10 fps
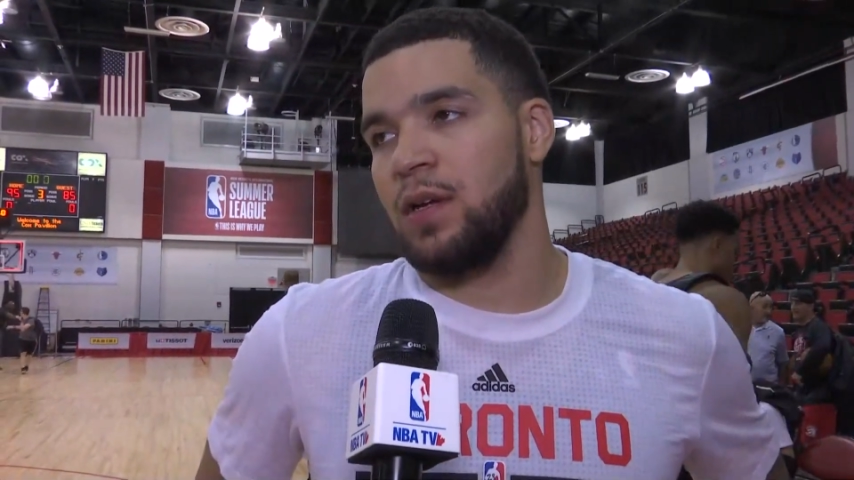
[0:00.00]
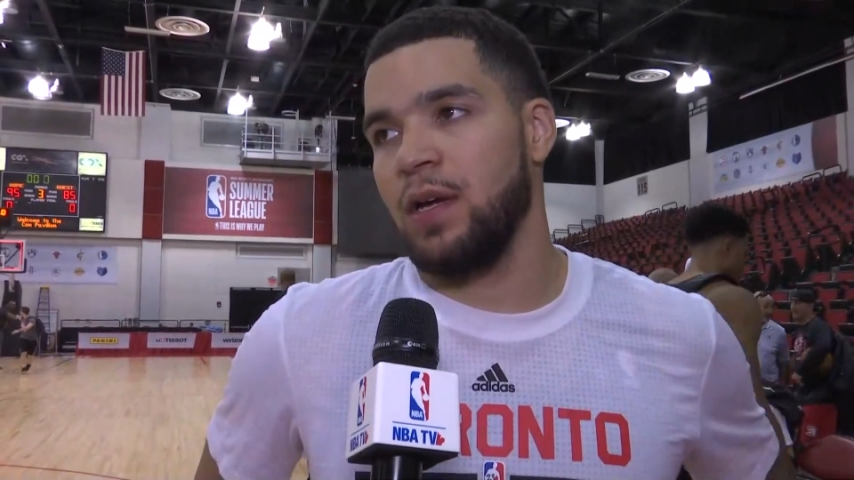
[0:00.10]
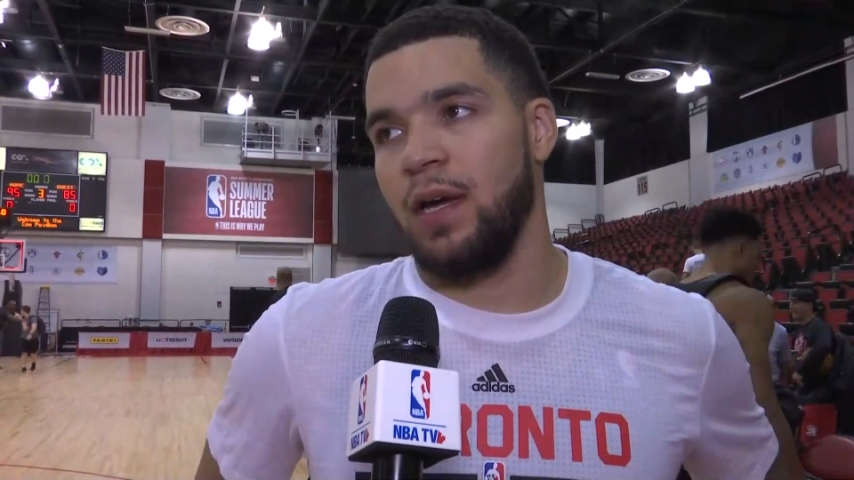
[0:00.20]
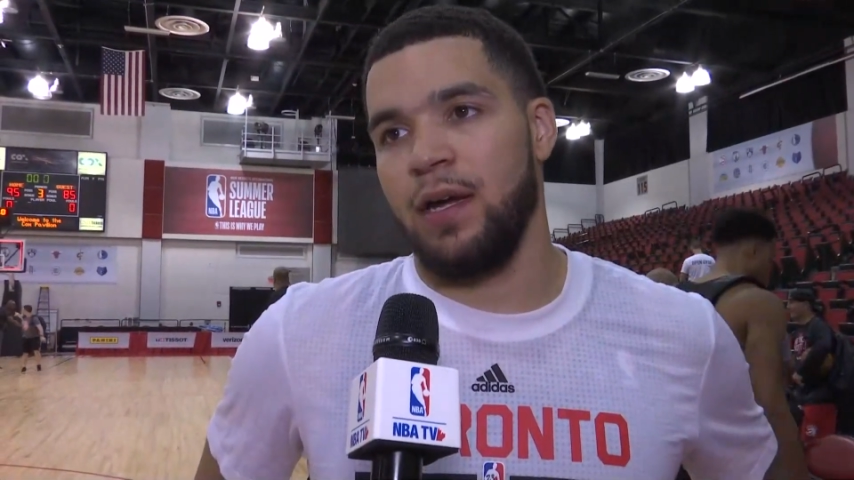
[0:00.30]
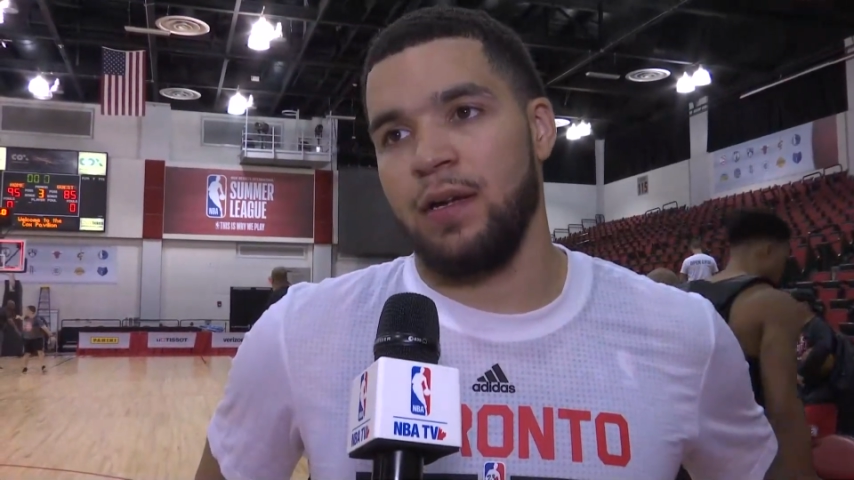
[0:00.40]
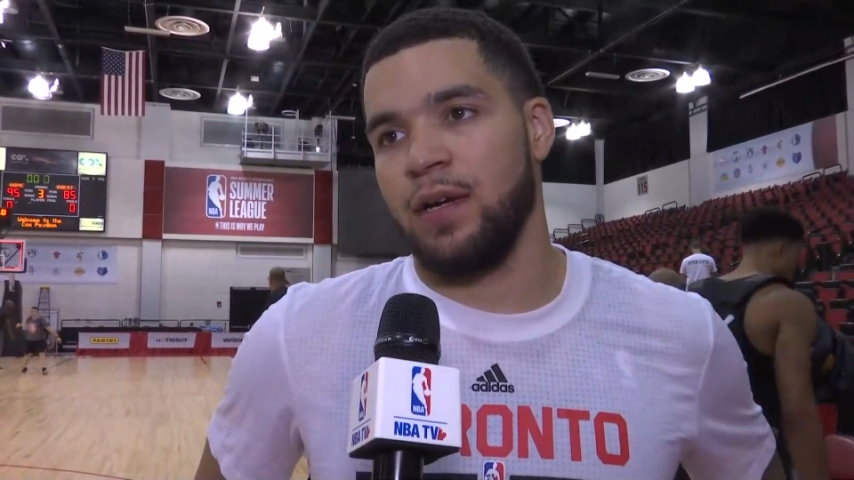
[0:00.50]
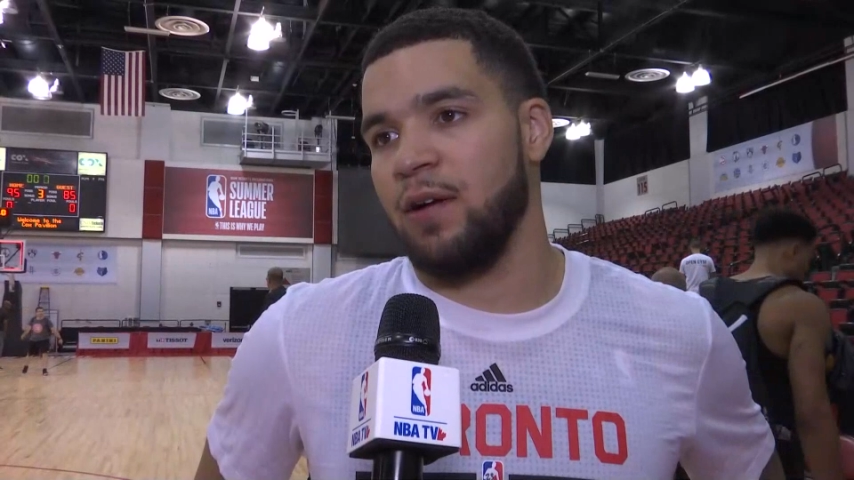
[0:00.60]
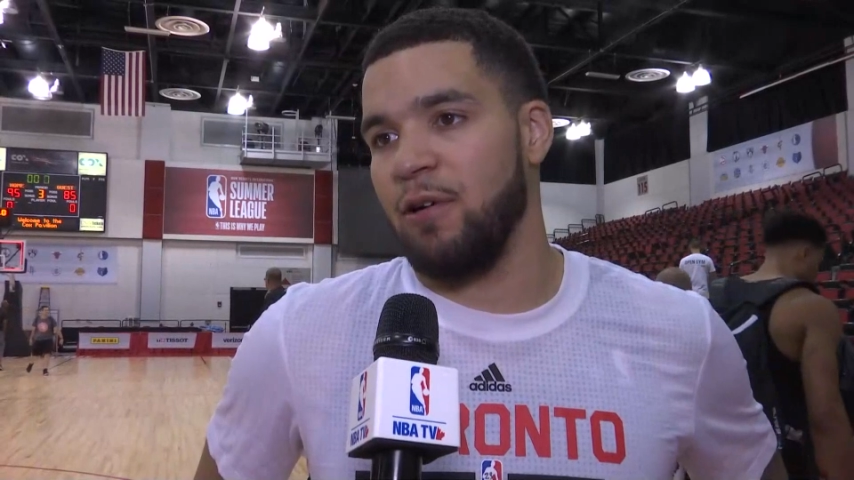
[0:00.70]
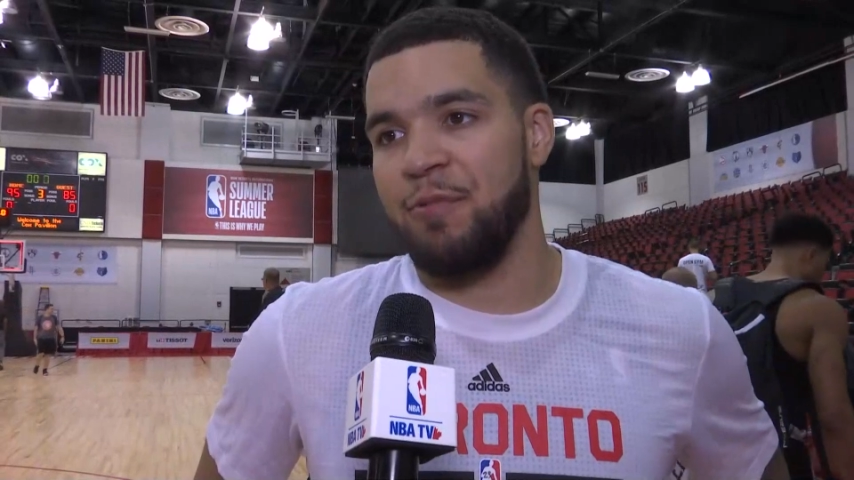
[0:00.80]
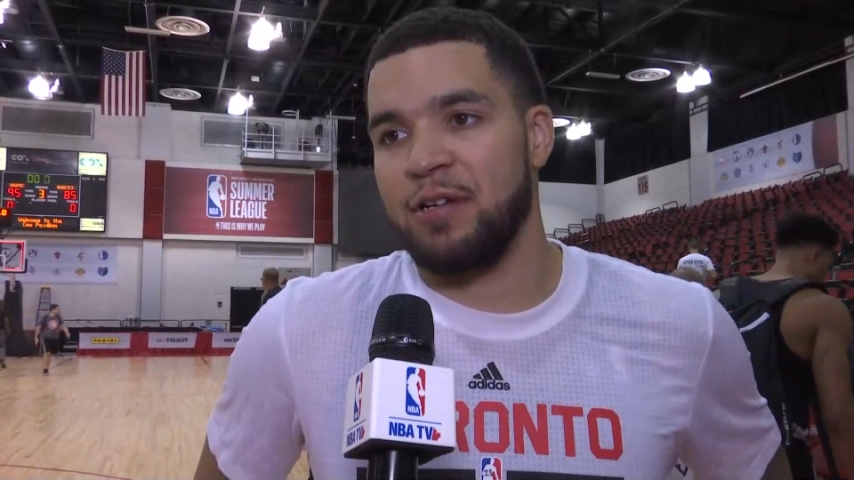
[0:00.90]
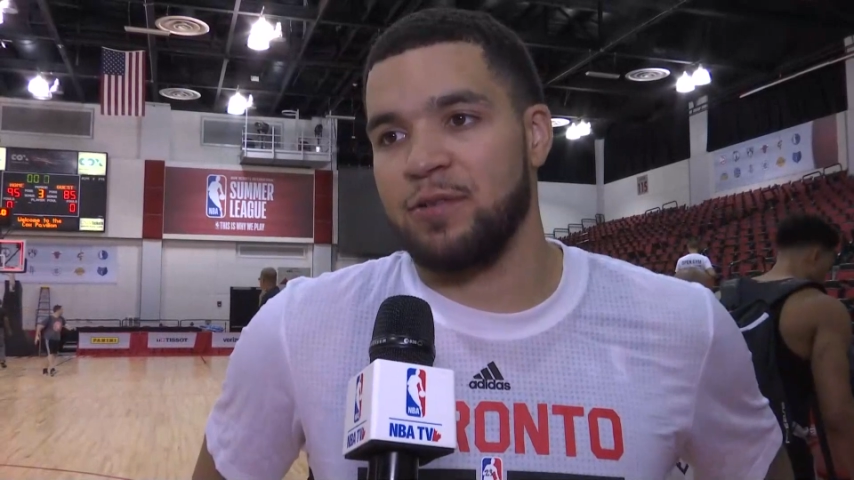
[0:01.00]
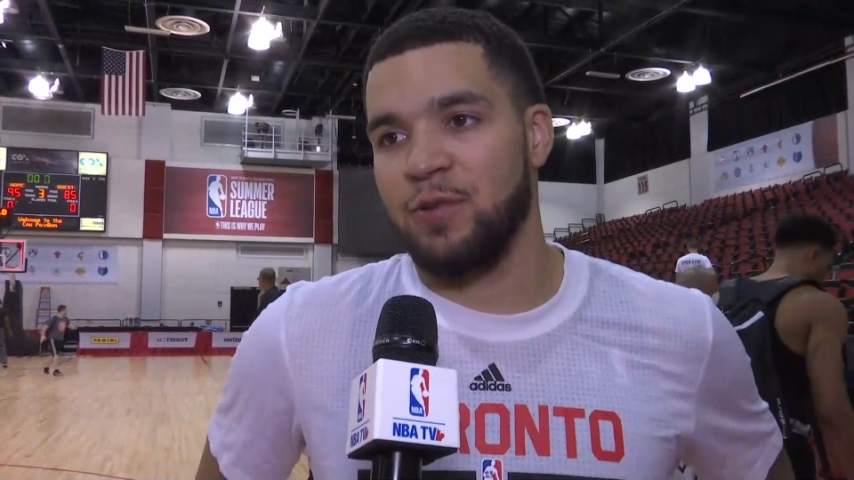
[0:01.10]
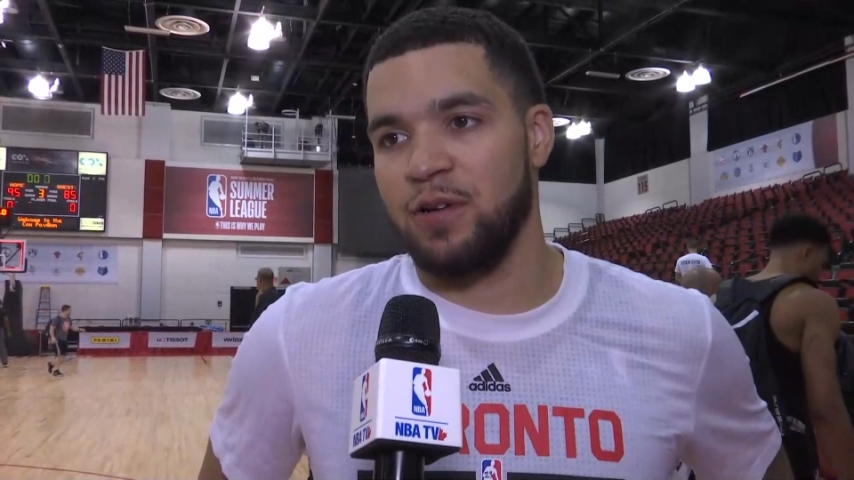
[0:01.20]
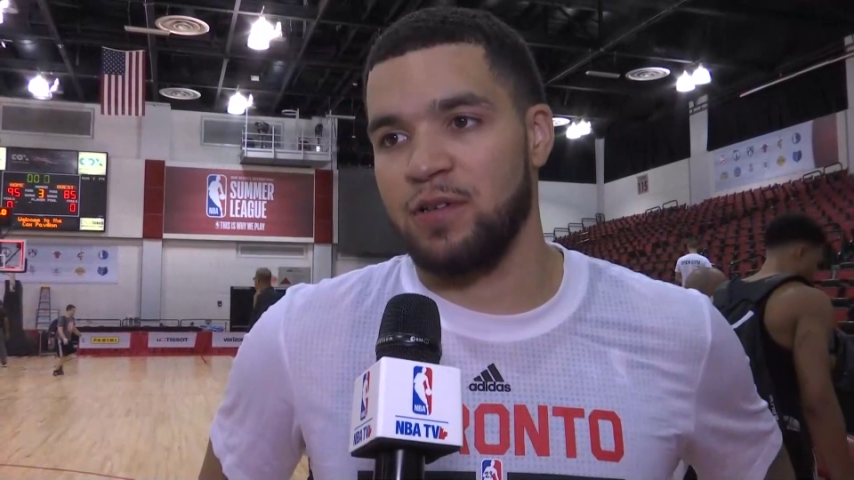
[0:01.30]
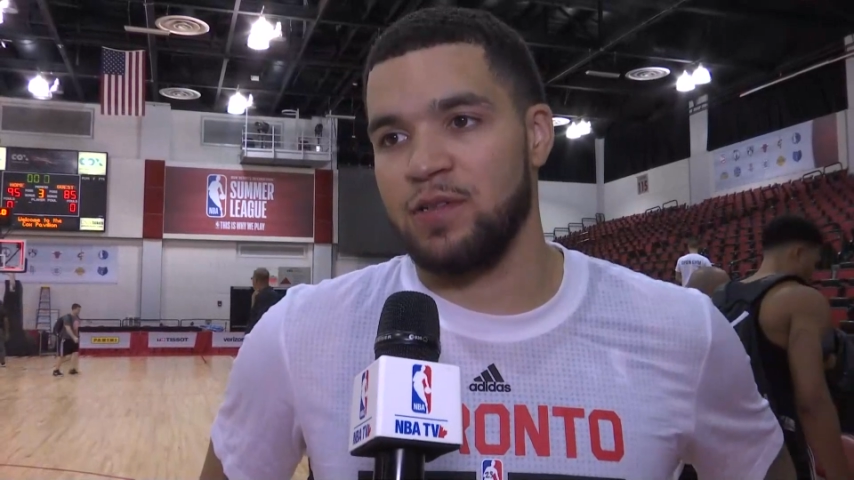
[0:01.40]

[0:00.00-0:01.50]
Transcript: and got right back to work.